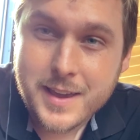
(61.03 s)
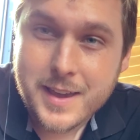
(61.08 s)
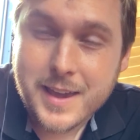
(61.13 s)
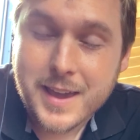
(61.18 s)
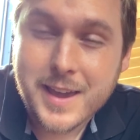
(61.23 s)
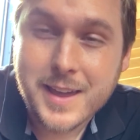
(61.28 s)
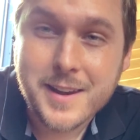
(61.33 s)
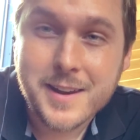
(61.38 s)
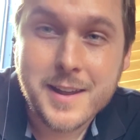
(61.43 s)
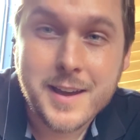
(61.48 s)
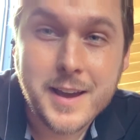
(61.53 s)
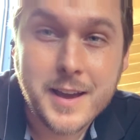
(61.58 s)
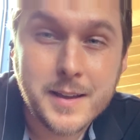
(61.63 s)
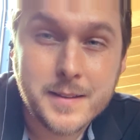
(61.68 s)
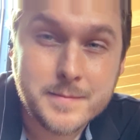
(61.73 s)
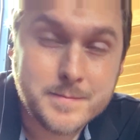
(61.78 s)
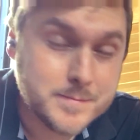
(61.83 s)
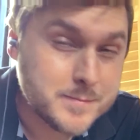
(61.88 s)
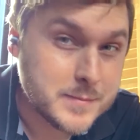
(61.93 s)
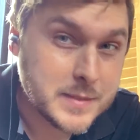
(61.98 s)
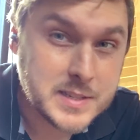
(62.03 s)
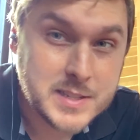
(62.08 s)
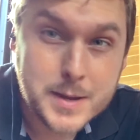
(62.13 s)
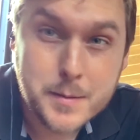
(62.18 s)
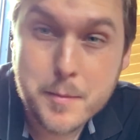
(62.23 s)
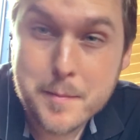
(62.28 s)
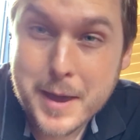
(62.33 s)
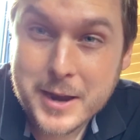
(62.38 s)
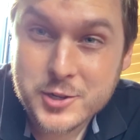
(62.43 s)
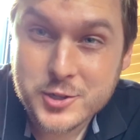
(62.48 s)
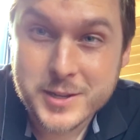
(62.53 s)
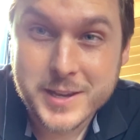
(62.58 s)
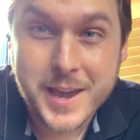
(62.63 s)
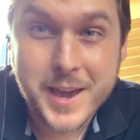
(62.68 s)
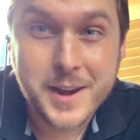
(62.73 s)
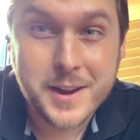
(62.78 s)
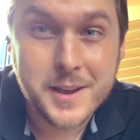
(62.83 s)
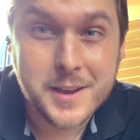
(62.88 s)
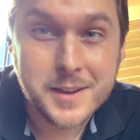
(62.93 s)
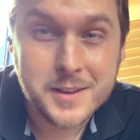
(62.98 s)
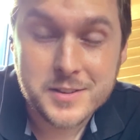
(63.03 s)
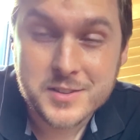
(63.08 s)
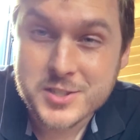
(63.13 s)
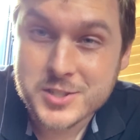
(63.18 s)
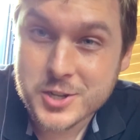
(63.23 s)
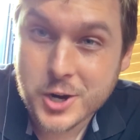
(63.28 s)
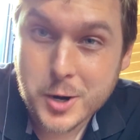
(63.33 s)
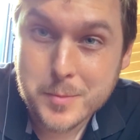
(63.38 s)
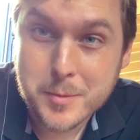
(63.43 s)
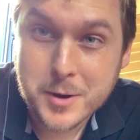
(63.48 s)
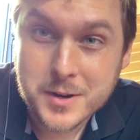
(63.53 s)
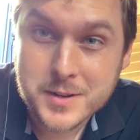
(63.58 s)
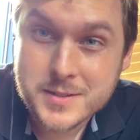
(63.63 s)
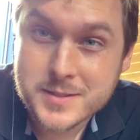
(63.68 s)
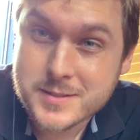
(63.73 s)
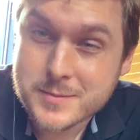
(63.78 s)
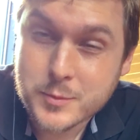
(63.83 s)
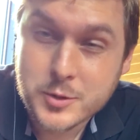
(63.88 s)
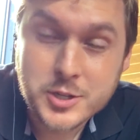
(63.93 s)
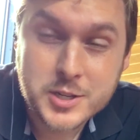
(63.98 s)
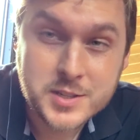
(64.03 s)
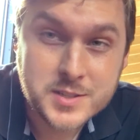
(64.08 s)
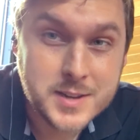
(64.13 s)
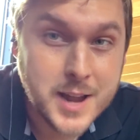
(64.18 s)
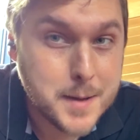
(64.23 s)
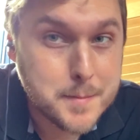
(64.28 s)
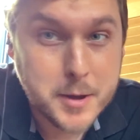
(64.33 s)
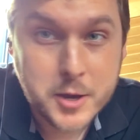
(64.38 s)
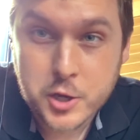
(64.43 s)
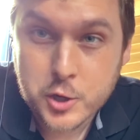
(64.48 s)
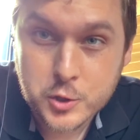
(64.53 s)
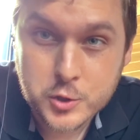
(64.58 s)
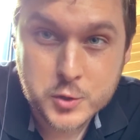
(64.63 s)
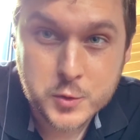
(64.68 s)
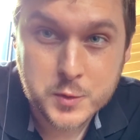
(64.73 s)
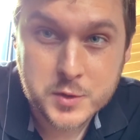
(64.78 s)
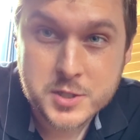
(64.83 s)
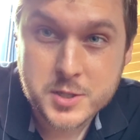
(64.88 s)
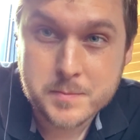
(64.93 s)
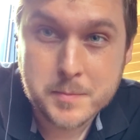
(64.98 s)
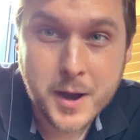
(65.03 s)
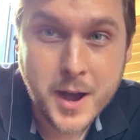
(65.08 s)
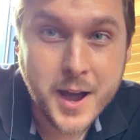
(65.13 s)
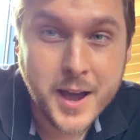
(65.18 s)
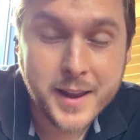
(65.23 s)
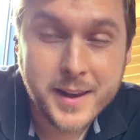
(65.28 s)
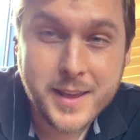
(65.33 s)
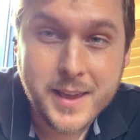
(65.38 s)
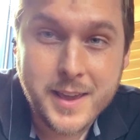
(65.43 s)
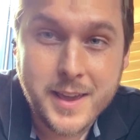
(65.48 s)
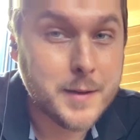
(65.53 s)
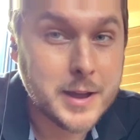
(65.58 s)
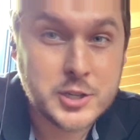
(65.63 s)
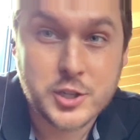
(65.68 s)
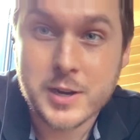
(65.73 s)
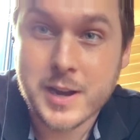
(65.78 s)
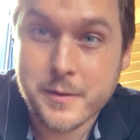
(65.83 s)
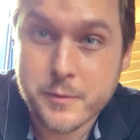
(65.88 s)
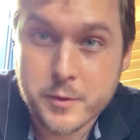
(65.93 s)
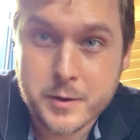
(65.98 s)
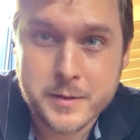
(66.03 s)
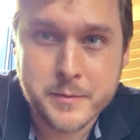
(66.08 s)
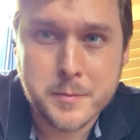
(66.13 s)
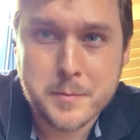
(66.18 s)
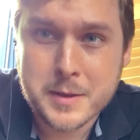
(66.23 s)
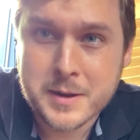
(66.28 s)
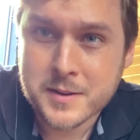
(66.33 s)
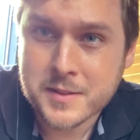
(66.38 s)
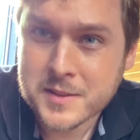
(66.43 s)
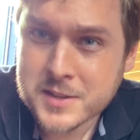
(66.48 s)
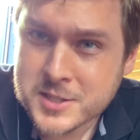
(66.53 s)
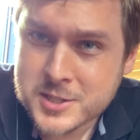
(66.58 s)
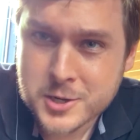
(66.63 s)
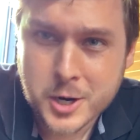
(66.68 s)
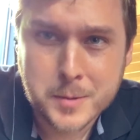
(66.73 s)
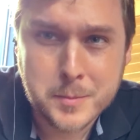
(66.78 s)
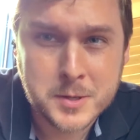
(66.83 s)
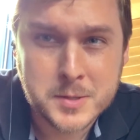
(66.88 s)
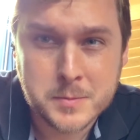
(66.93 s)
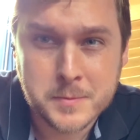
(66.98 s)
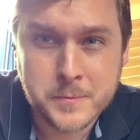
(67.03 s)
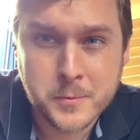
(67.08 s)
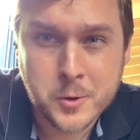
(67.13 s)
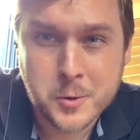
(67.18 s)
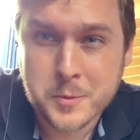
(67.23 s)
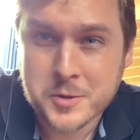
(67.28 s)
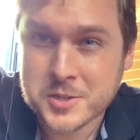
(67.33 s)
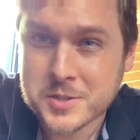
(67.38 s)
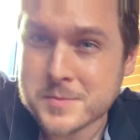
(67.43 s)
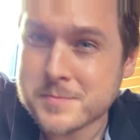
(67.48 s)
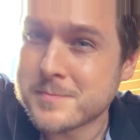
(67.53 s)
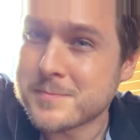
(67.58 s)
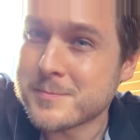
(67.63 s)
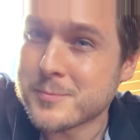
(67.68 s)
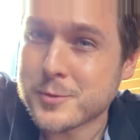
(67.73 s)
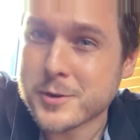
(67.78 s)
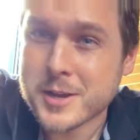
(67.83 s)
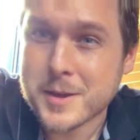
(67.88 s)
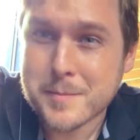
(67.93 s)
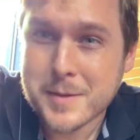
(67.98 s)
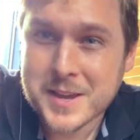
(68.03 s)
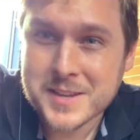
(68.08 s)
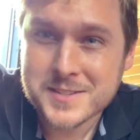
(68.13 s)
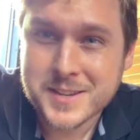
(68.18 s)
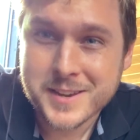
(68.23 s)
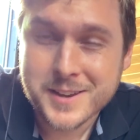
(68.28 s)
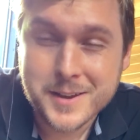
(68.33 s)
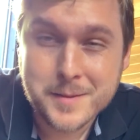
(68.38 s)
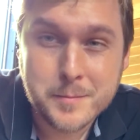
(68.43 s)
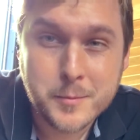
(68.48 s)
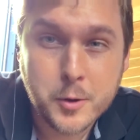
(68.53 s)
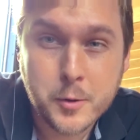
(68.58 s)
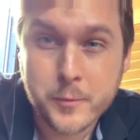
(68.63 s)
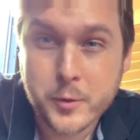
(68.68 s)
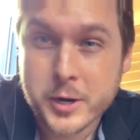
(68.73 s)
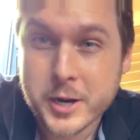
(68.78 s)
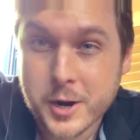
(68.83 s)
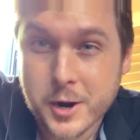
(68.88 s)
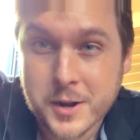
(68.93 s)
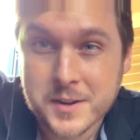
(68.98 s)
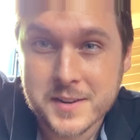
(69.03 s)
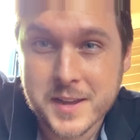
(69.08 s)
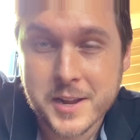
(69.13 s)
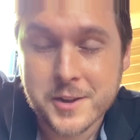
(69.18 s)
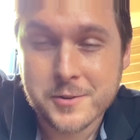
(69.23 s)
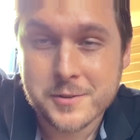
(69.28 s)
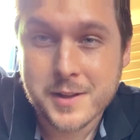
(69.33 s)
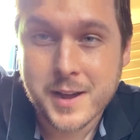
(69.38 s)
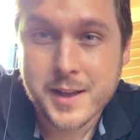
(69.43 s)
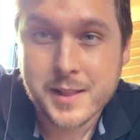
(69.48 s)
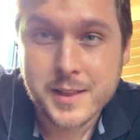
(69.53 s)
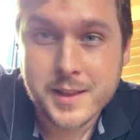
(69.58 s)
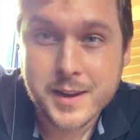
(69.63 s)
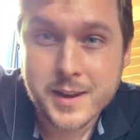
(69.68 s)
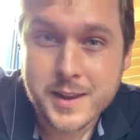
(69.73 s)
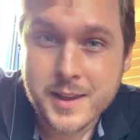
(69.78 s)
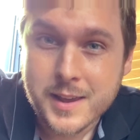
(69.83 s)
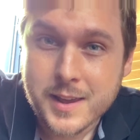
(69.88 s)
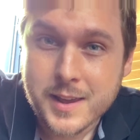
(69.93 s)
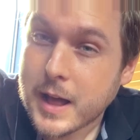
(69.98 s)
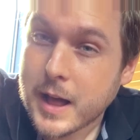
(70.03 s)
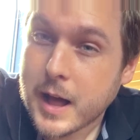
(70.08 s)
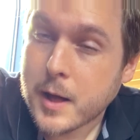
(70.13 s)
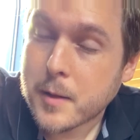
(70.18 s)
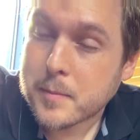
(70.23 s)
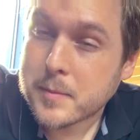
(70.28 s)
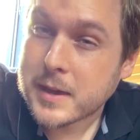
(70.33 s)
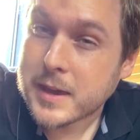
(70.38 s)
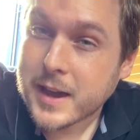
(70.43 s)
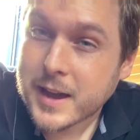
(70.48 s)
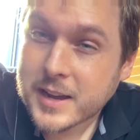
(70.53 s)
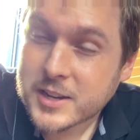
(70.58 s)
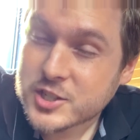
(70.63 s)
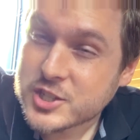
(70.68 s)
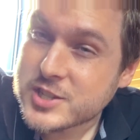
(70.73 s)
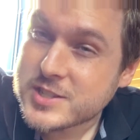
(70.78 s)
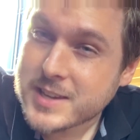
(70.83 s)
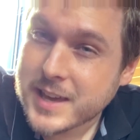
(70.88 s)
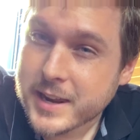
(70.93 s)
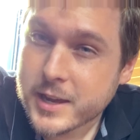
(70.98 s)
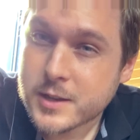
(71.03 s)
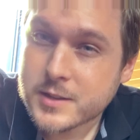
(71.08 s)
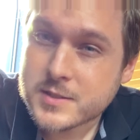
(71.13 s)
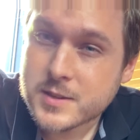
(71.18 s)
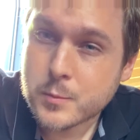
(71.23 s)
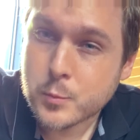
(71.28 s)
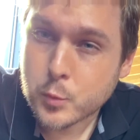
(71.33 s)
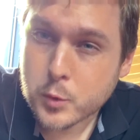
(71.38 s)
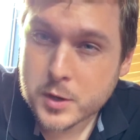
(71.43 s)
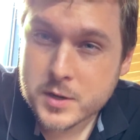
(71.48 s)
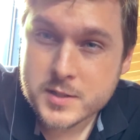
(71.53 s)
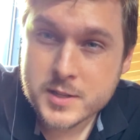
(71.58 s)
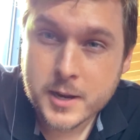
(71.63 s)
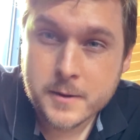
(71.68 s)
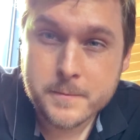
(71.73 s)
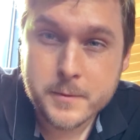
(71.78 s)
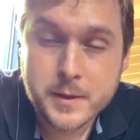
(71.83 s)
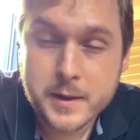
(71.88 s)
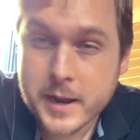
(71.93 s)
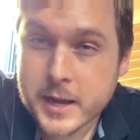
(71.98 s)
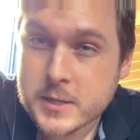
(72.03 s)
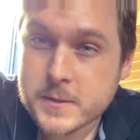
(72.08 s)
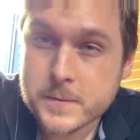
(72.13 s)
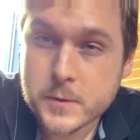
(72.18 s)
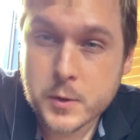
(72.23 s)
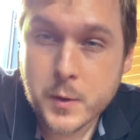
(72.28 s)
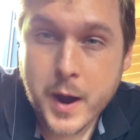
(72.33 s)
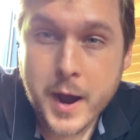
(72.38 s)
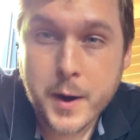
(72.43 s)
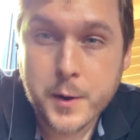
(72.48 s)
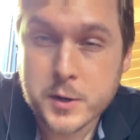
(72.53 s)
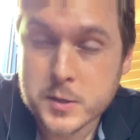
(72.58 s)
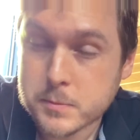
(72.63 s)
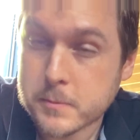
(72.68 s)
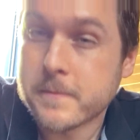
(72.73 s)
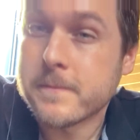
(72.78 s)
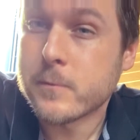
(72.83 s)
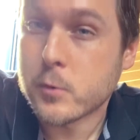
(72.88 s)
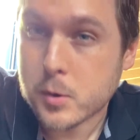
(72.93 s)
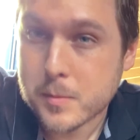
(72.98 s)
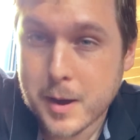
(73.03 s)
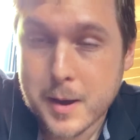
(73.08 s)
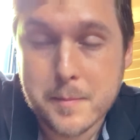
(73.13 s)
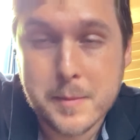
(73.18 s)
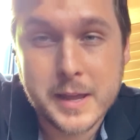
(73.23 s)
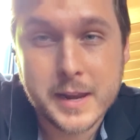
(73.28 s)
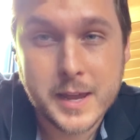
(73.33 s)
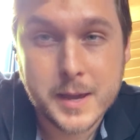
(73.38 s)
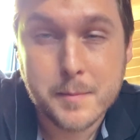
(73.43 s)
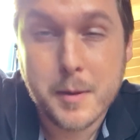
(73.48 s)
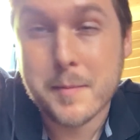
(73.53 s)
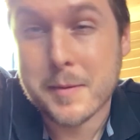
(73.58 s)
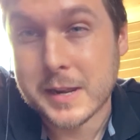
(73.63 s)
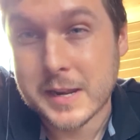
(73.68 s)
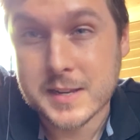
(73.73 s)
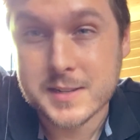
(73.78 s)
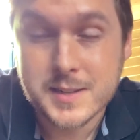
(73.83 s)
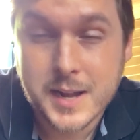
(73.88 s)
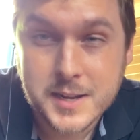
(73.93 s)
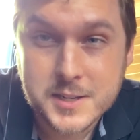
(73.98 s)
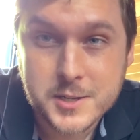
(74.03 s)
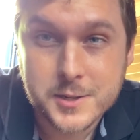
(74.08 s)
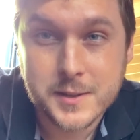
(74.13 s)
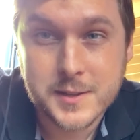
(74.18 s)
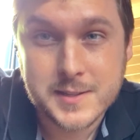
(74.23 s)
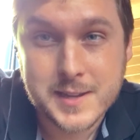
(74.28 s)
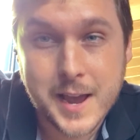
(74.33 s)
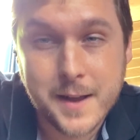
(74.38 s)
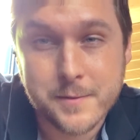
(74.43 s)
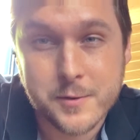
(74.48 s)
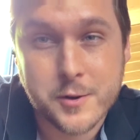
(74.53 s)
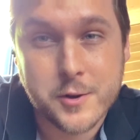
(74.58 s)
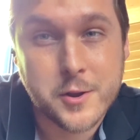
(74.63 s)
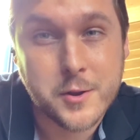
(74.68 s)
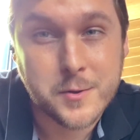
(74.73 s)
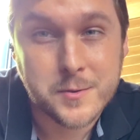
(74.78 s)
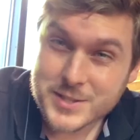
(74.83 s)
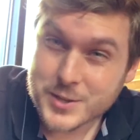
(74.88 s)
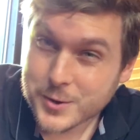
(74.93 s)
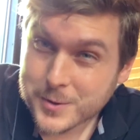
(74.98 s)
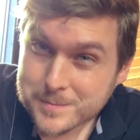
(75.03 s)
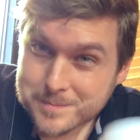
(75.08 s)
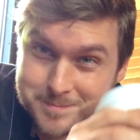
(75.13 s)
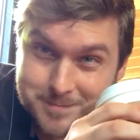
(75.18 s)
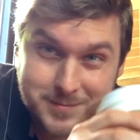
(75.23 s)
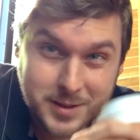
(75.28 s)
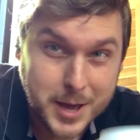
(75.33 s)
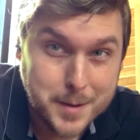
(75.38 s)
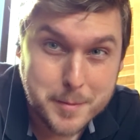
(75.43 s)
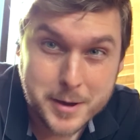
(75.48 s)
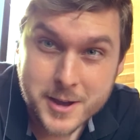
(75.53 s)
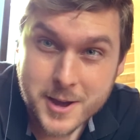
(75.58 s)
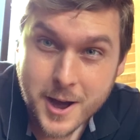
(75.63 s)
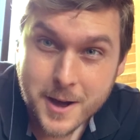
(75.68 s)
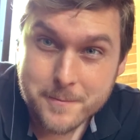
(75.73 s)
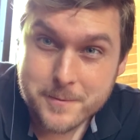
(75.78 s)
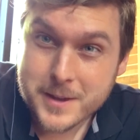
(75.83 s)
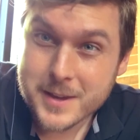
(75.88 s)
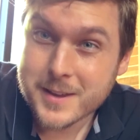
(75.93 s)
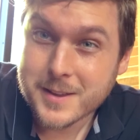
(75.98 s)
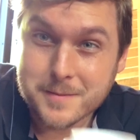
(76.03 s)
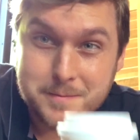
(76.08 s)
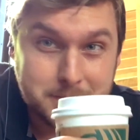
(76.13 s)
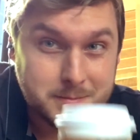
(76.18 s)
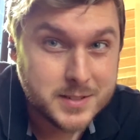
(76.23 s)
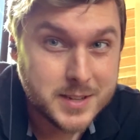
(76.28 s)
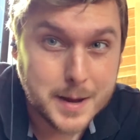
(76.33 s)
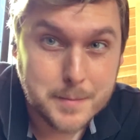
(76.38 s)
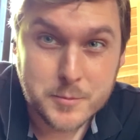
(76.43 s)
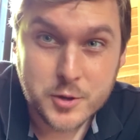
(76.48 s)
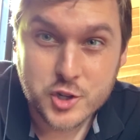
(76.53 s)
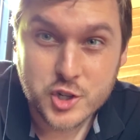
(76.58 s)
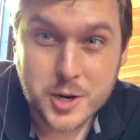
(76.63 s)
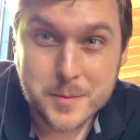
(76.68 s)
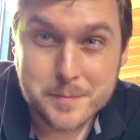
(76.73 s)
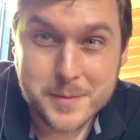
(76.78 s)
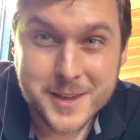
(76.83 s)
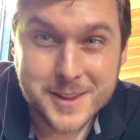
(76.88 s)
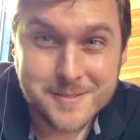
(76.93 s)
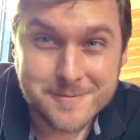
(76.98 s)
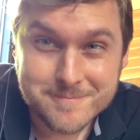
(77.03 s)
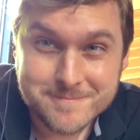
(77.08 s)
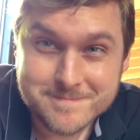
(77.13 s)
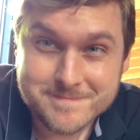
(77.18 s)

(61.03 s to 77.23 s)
And this time I'm actually at a Starbucks, which is not my usual spot. I've actually never even been to this Starbucks before, which is pretty amazing. I'm over here on Daniel Island. I'll be just getting some work done for the next few hours before my meeting. My meeting is not until this afternoon, so got my coffee and it's time to jump in.